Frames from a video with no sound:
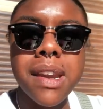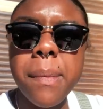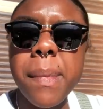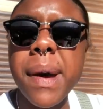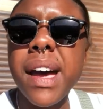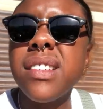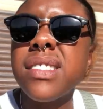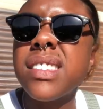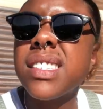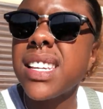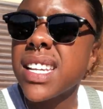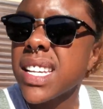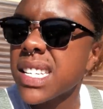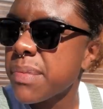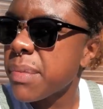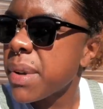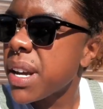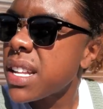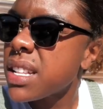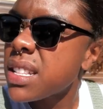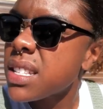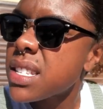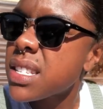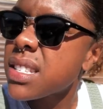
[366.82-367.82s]
been about 6
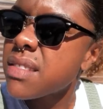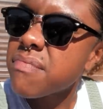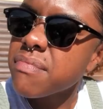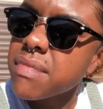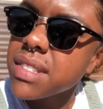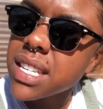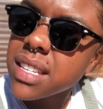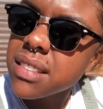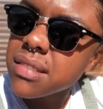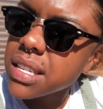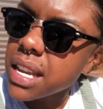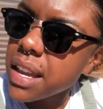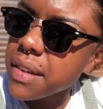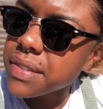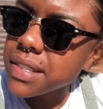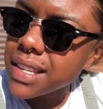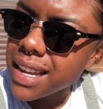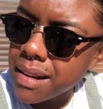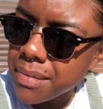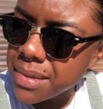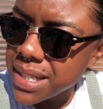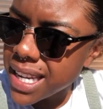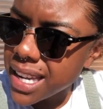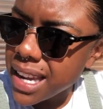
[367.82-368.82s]
months since I've
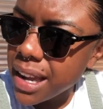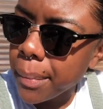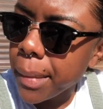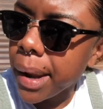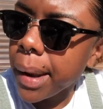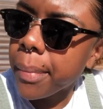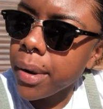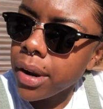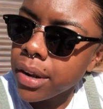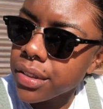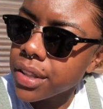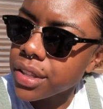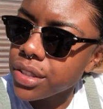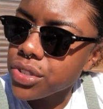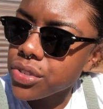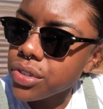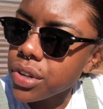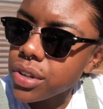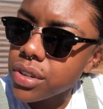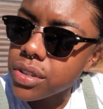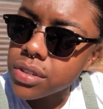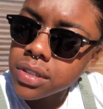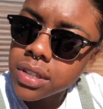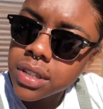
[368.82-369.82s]
stopped taking my birth
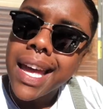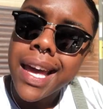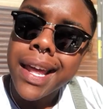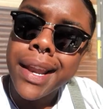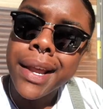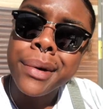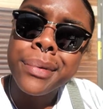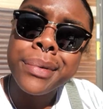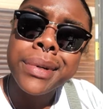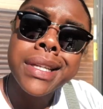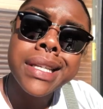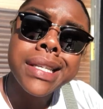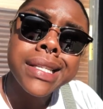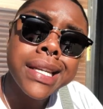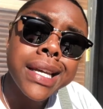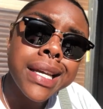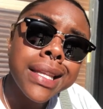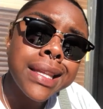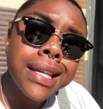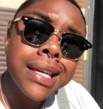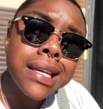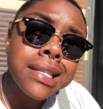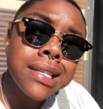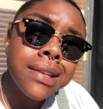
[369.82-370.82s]
control, and I wouldn't
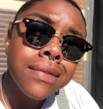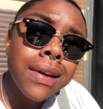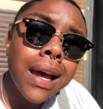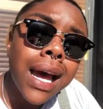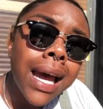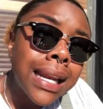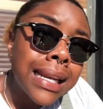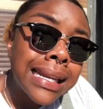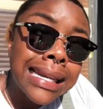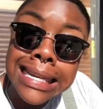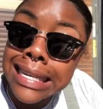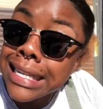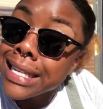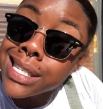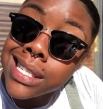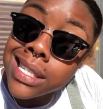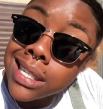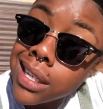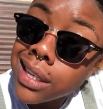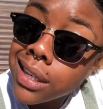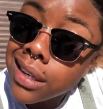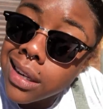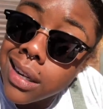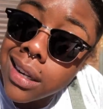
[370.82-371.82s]
say things have gotten
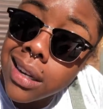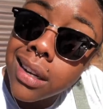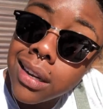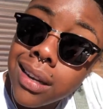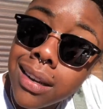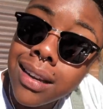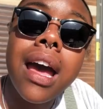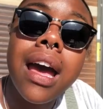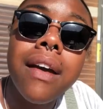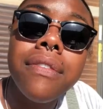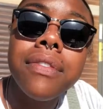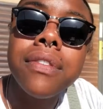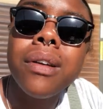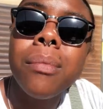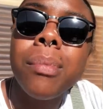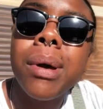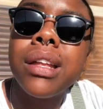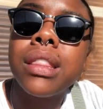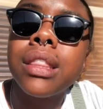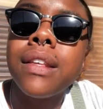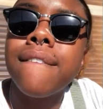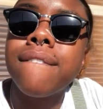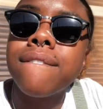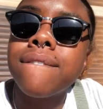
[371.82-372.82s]
easier. After
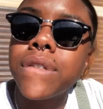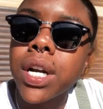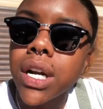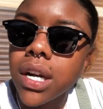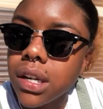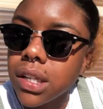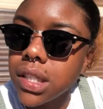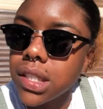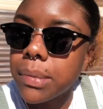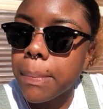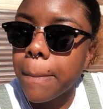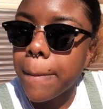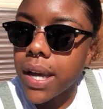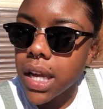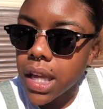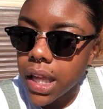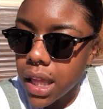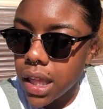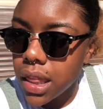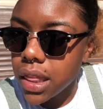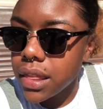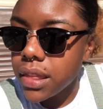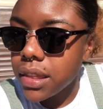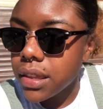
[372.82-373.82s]
about the first
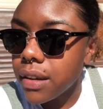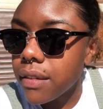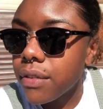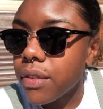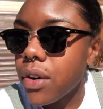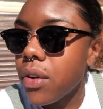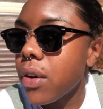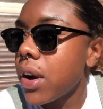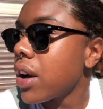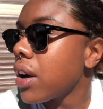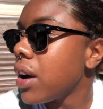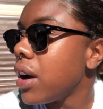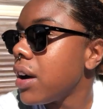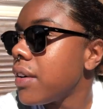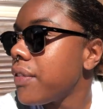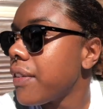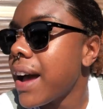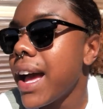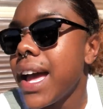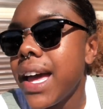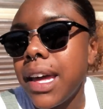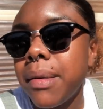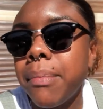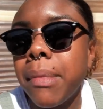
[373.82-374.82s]
month of going off,
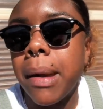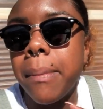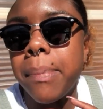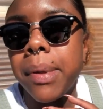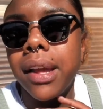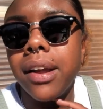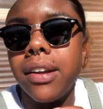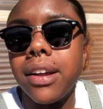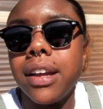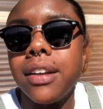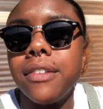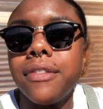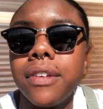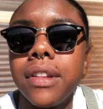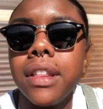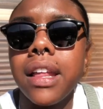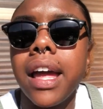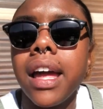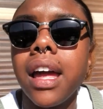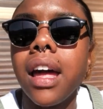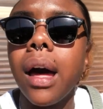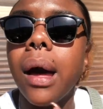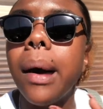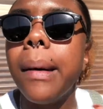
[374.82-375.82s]
I had my period for
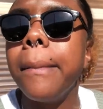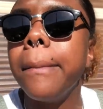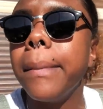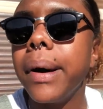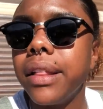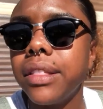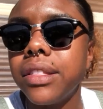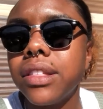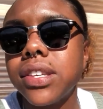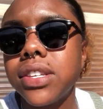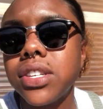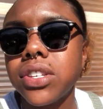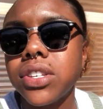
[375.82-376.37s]
like a month